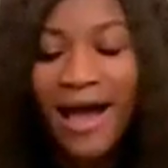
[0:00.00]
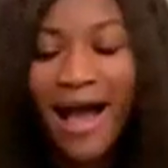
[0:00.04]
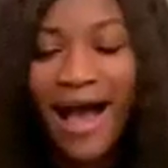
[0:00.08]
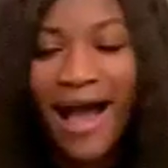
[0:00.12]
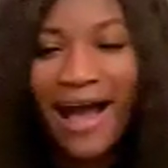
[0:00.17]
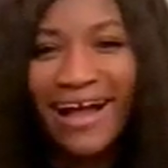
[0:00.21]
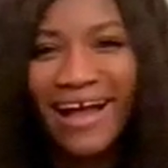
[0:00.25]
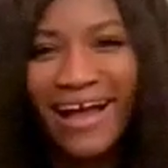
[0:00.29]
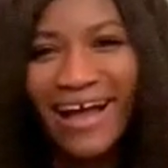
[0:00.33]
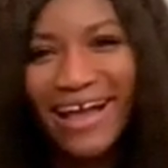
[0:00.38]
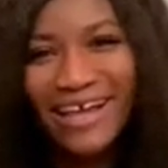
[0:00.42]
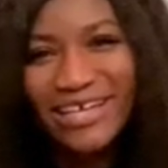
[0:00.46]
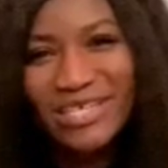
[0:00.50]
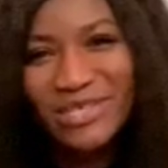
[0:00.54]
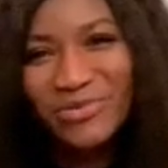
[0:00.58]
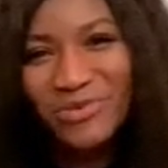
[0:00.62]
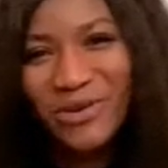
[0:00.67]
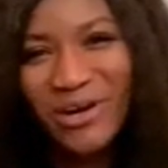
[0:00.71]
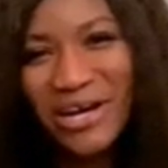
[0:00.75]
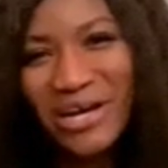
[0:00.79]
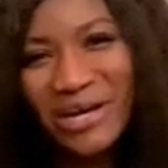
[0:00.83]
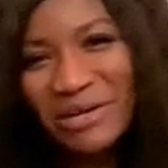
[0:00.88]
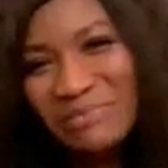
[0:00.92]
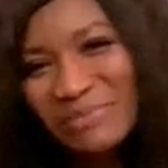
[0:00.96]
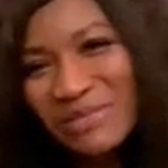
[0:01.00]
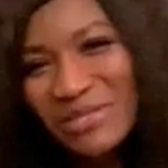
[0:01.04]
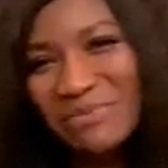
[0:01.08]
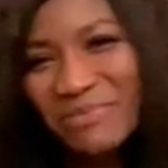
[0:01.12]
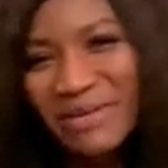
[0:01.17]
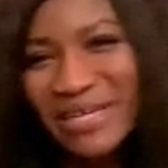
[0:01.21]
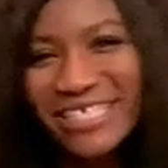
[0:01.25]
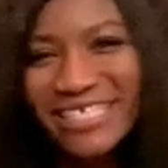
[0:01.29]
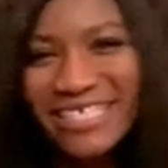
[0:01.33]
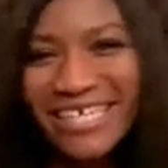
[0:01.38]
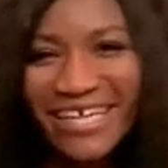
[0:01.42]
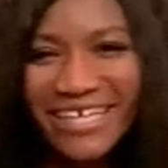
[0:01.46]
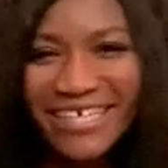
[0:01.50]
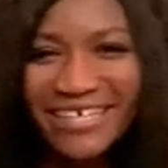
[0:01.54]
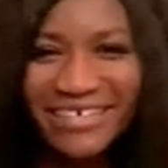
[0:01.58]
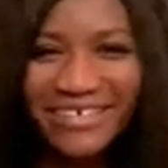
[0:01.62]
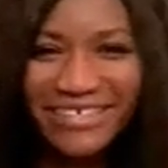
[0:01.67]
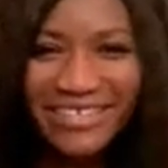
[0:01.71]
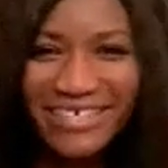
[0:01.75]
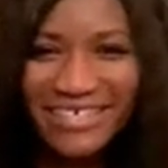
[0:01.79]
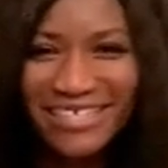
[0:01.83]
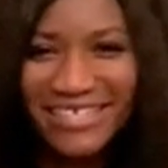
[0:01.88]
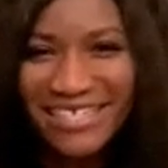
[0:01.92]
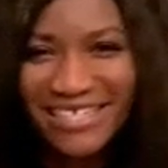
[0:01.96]
Hi guys, welcome to my
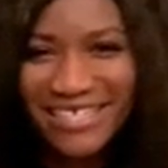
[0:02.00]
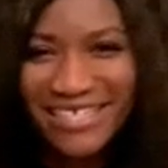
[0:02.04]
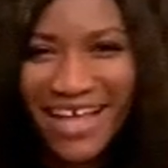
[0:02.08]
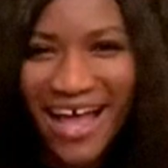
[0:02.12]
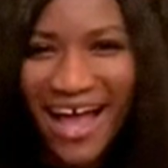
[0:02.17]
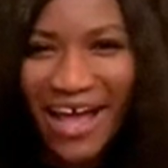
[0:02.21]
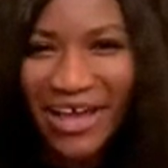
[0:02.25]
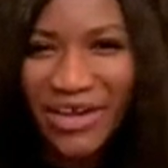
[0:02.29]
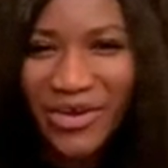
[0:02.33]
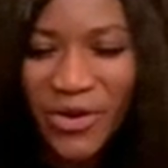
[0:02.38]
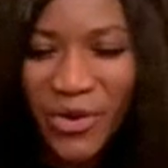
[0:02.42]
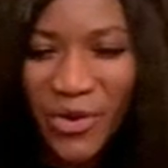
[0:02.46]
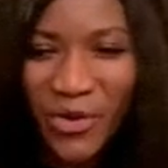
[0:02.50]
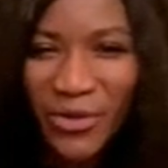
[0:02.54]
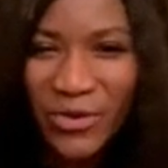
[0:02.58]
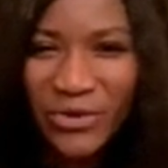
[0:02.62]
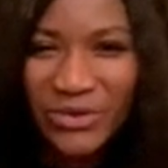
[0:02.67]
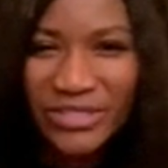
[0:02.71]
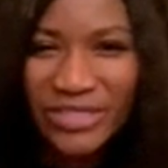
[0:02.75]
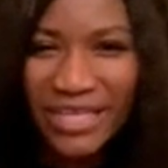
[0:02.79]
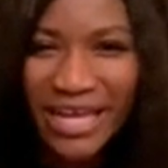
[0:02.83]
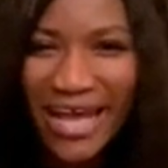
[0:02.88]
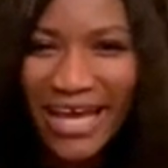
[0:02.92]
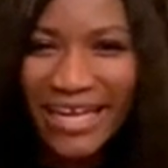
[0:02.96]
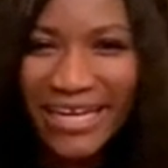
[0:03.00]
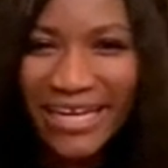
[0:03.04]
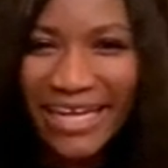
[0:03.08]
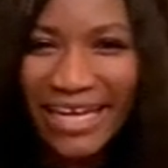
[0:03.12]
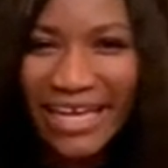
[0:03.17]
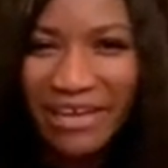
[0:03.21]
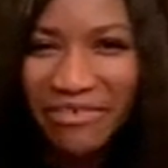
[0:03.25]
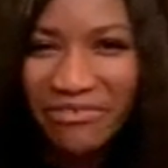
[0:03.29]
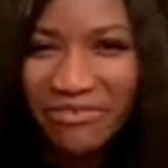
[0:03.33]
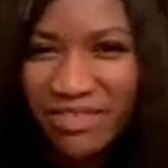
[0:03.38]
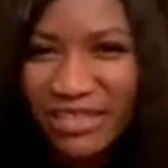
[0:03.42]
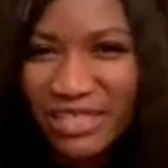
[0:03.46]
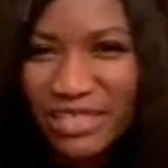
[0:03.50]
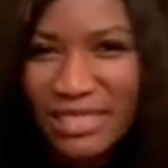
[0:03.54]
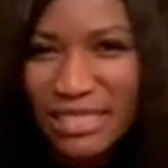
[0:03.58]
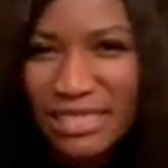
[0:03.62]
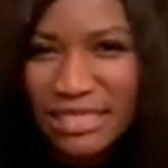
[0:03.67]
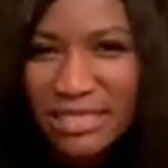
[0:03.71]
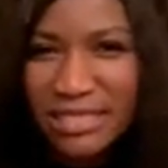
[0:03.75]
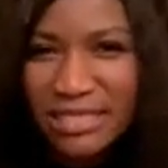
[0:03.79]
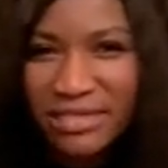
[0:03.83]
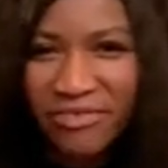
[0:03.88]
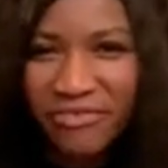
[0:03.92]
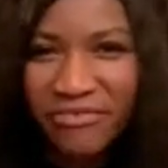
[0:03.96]
channel. This is iCoach, and if
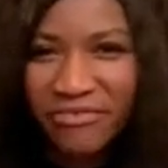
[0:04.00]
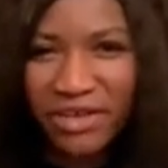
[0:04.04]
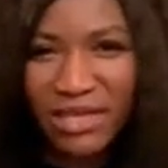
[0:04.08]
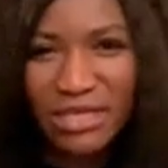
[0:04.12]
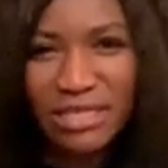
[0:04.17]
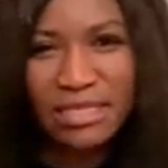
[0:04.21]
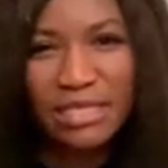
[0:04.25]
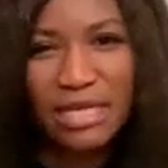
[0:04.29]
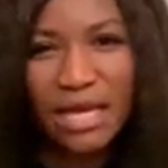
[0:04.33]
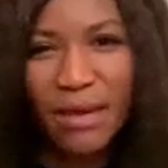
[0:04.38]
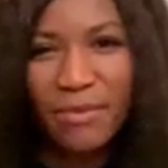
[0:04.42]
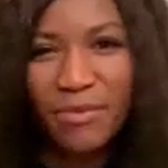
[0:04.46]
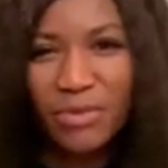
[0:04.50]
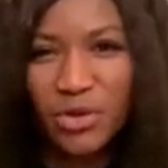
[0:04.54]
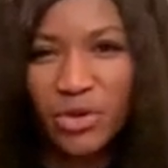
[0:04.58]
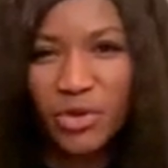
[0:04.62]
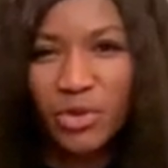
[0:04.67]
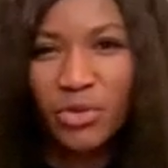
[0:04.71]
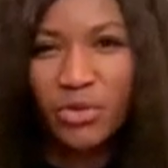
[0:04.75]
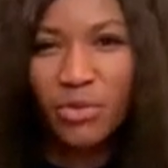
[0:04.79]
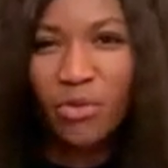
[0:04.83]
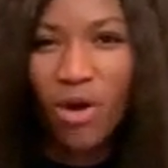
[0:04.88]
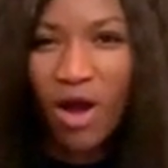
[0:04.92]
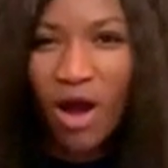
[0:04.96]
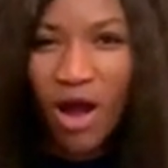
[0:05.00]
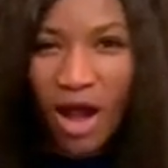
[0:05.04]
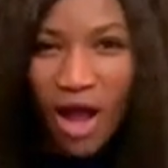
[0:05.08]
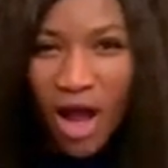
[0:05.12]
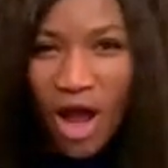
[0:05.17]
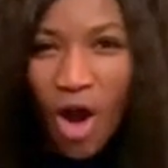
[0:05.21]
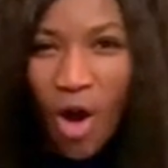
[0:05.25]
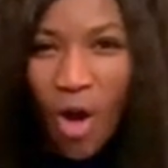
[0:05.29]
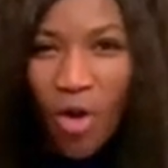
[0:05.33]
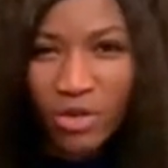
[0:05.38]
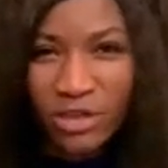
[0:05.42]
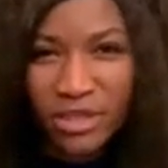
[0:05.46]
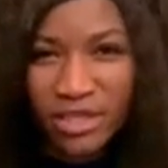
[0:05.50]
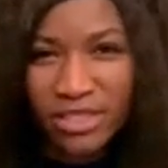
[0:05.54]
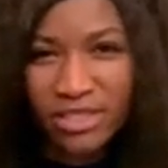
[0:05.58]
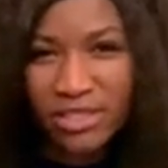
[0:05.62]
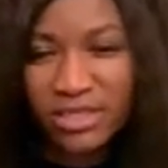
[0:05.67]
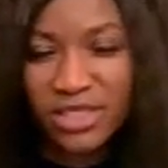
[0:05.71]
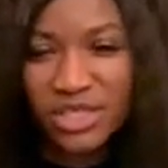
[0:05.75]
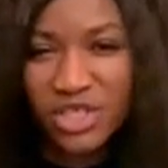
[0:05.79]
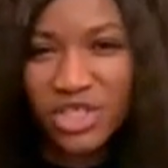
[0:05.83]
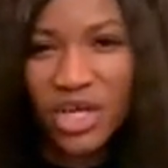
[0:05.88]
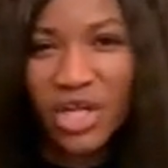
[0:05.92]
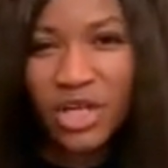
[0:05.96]
this is the first time you are on
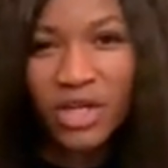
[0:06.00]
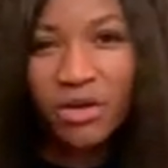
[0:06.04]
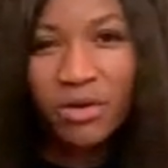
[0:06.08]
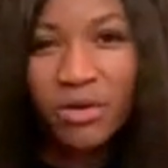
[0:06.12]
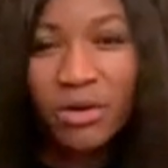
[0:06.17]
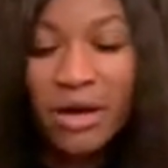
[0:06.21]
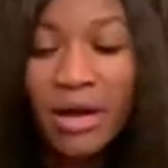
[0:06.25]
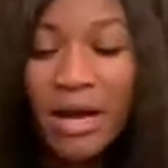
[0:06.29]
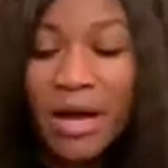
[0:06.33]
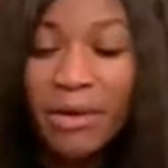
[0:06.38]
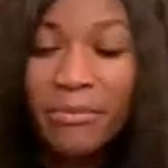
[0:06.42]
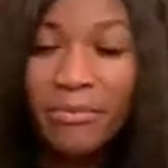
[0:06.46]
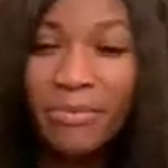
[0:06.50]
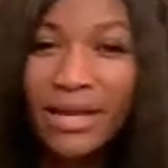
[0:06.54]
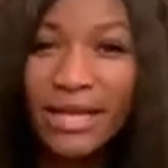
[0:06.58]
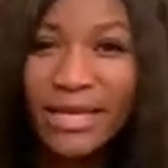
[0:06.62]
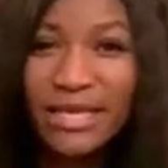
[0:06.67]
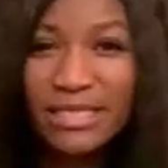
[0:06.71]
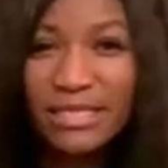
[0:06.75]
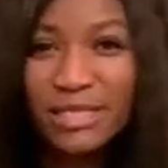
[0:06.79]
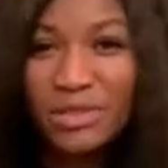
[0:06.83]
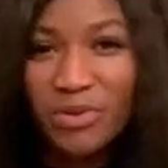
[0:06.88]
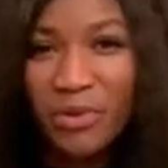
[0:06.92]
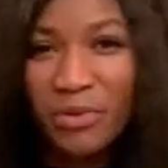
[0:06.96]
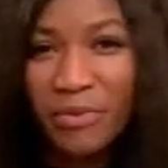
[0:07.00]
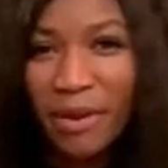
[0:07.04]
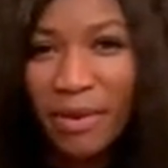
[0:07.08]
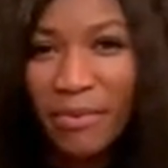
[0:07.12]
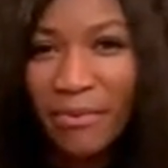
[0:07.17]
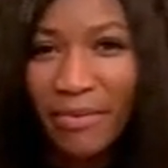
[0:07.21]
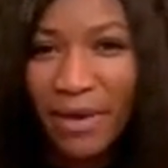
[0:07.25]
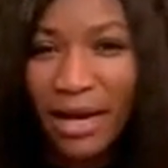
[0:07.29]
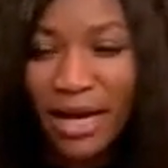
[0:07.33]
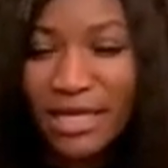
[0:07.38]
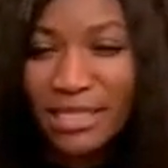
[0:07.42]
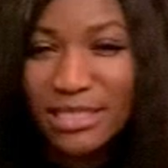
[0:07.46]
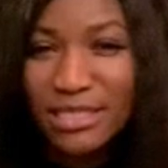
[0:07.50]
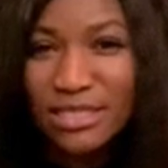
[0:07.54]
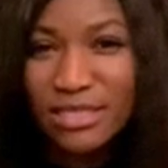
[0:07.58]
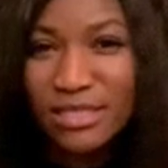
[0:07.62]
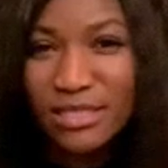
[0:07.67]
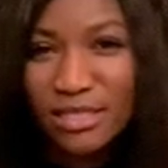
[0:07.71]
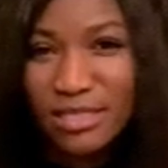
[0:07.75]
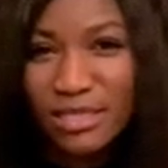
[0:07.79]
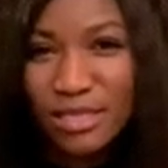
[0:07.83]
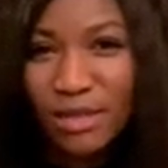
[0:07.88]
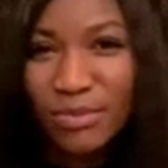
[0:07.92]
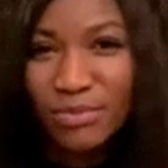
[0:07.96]
this channel, please remember
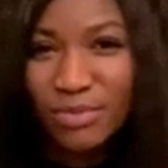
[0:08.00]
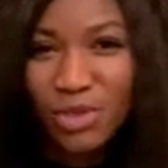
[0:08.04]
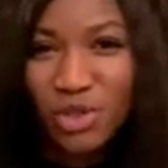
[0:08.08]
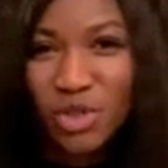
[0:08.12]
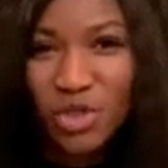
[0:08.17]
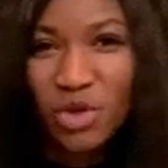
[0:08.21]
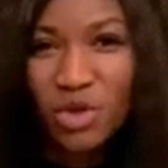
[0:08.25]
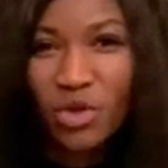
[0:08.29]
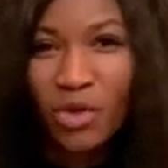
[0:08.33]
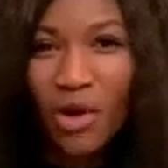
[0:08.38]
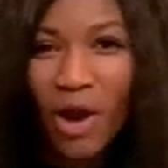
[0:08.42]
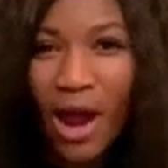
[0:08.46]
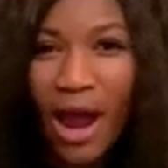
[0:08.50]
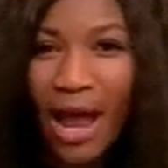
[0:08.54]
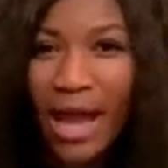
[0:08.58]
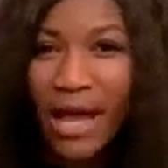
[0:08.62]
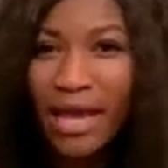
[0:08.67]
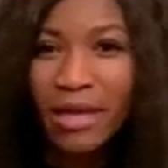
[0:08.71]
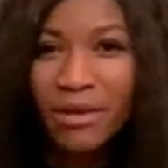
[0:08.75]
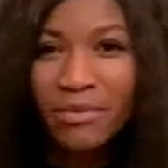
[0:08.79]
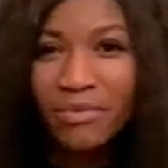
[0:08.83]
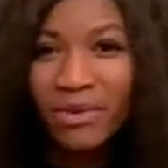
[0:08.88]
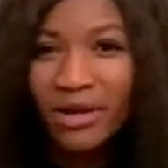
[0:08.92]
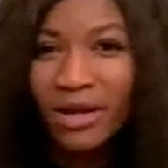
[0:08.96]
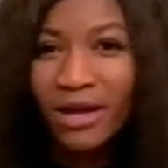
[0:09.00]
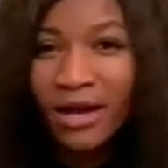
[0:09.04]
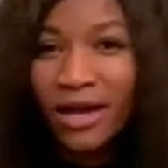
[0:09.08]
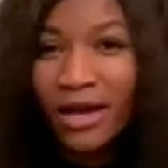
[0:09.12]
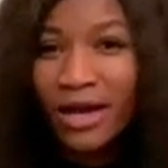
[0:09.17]
to subscribe.